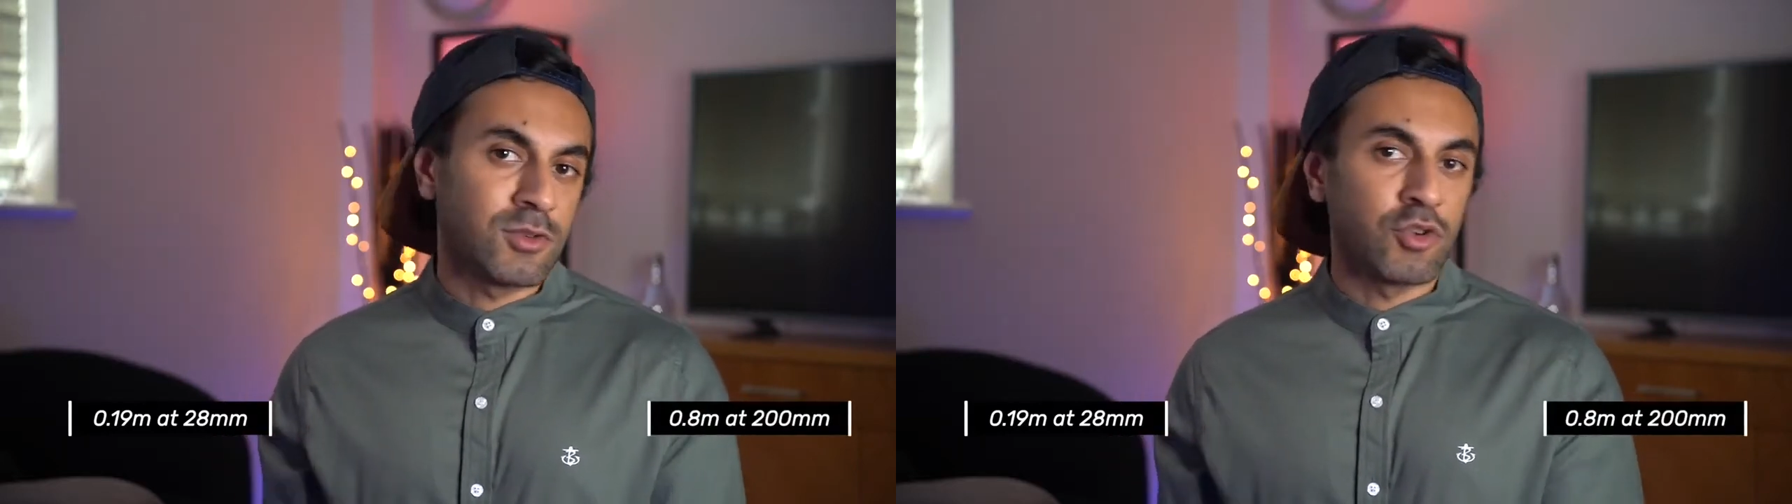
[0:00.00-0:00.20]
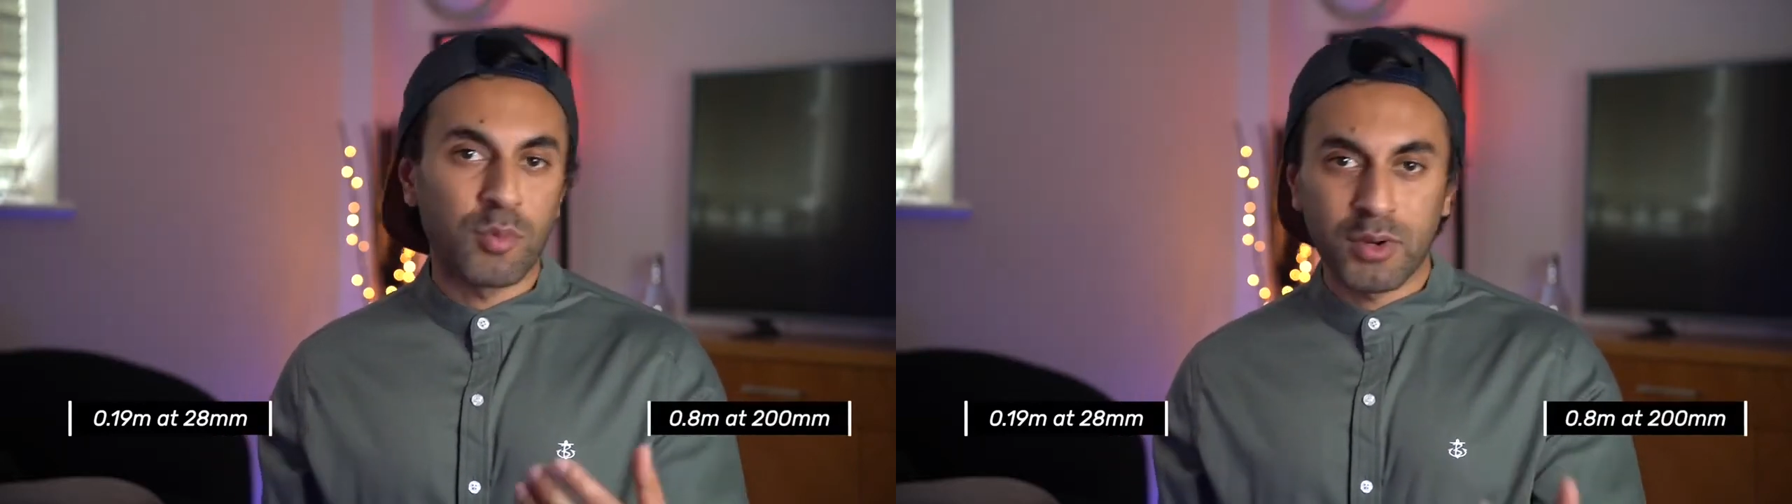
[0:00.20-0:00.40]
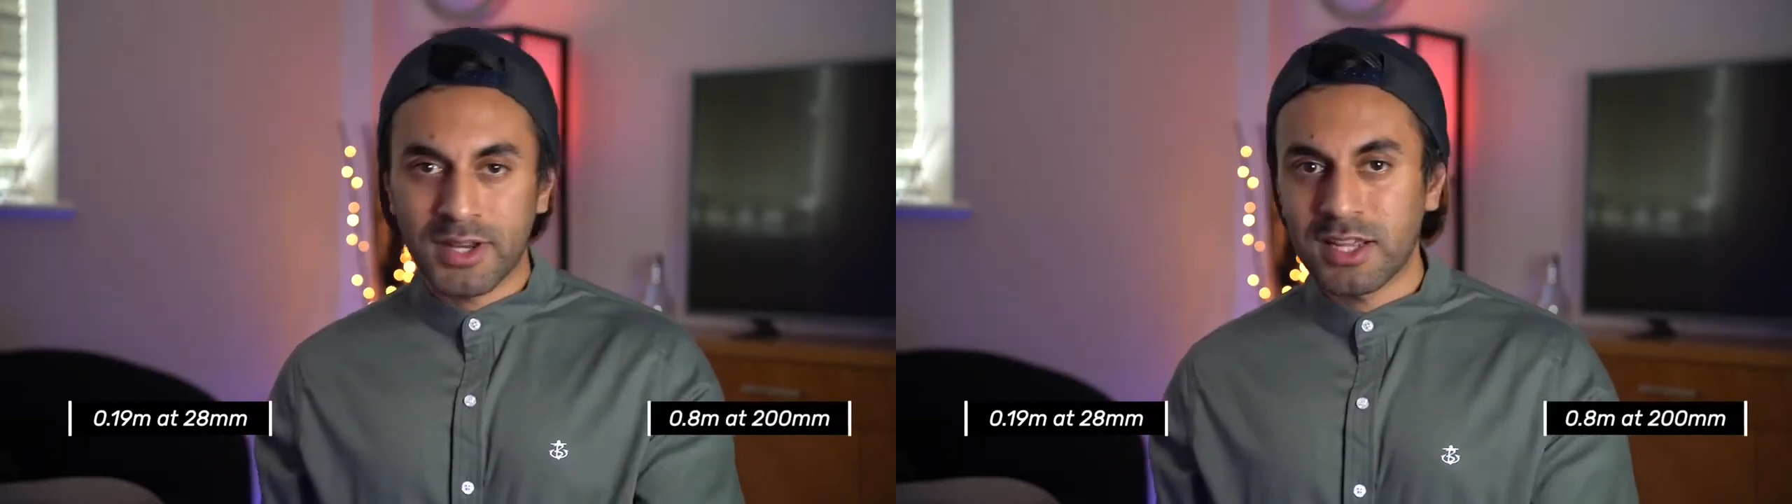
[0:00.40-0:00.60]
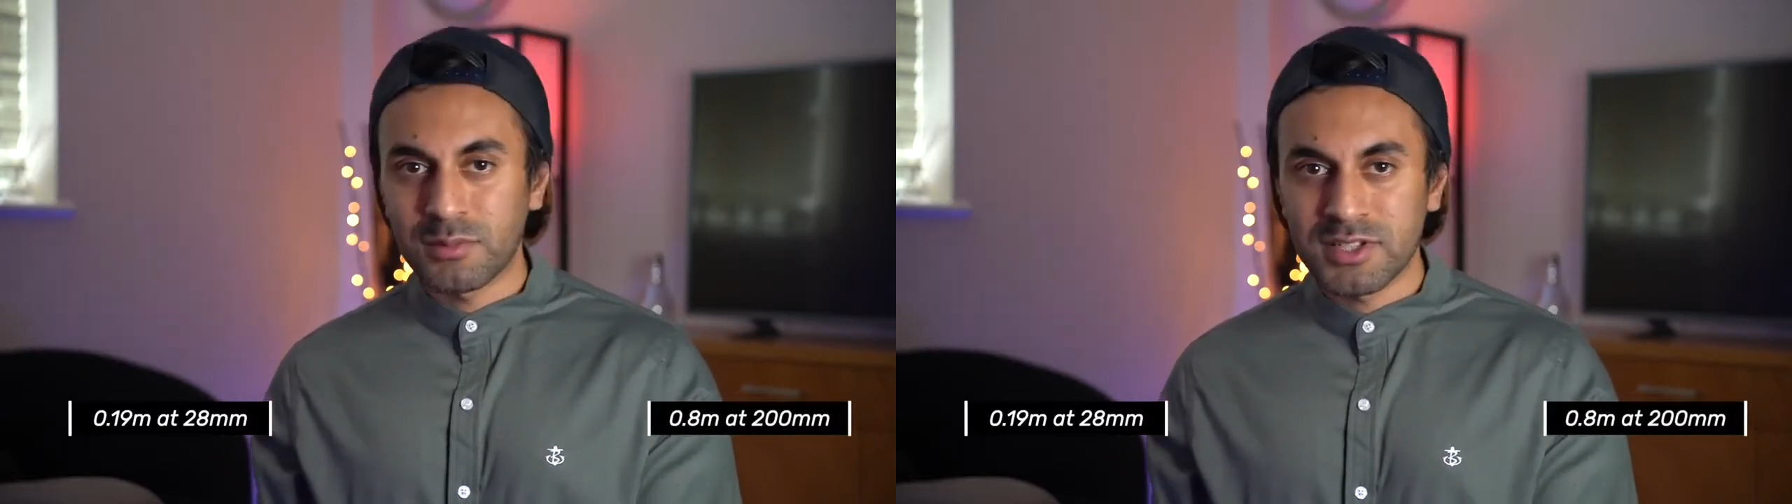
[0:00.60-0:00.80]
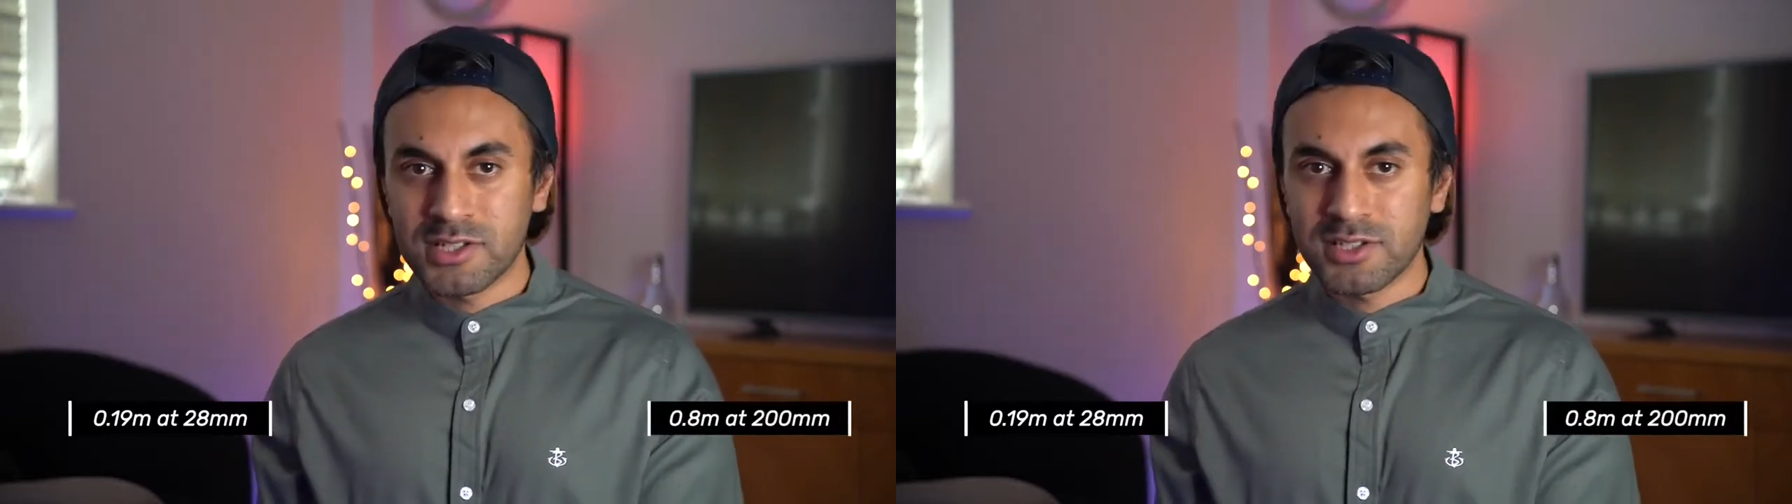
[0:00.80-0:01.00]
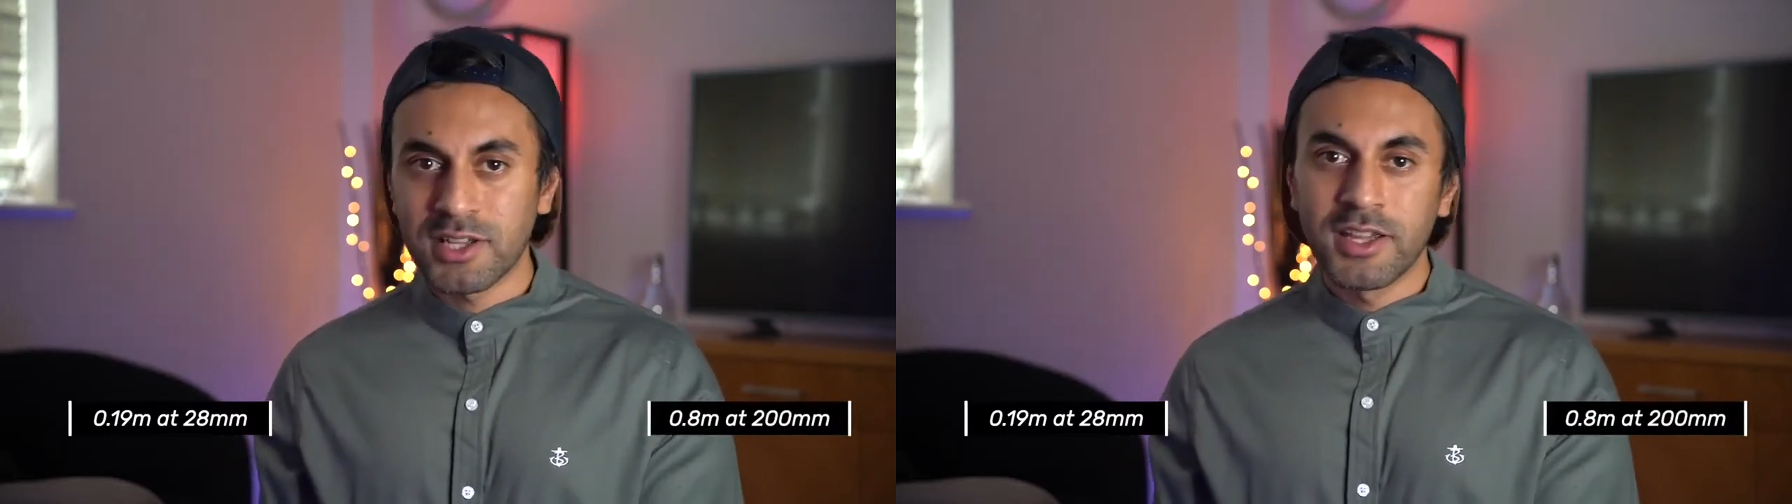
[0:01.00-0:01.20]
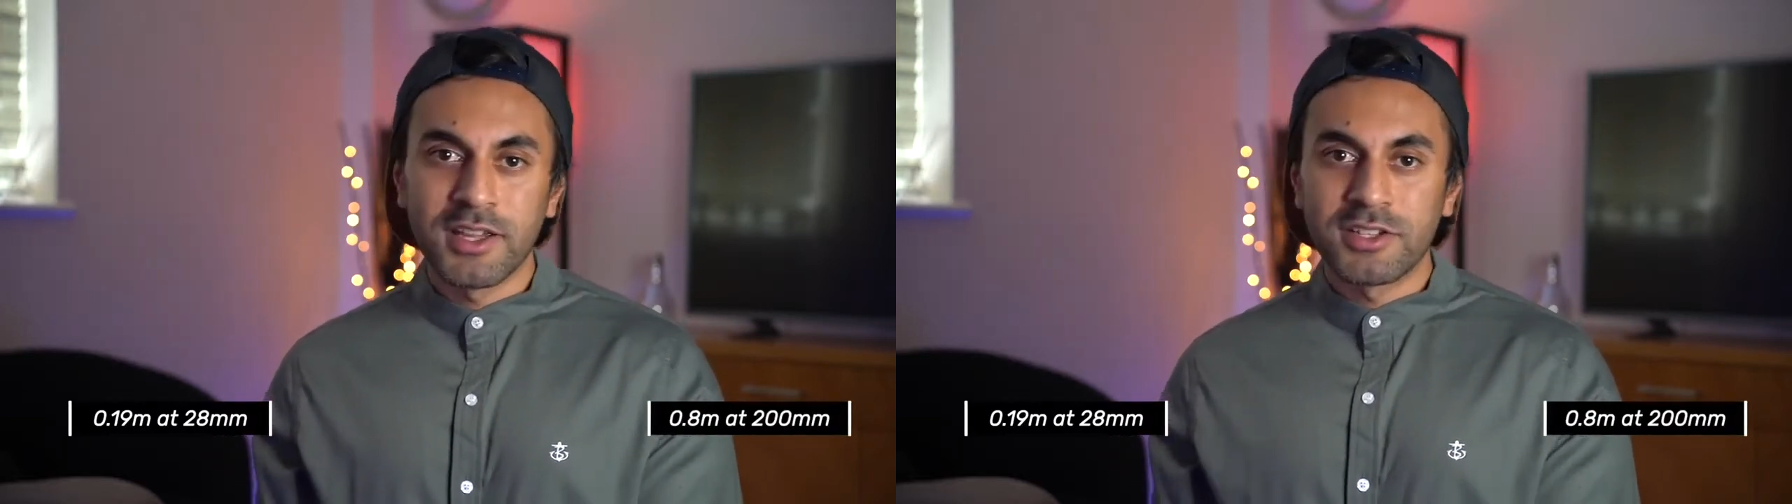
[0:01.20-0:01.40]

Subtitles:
or 0.8 meters.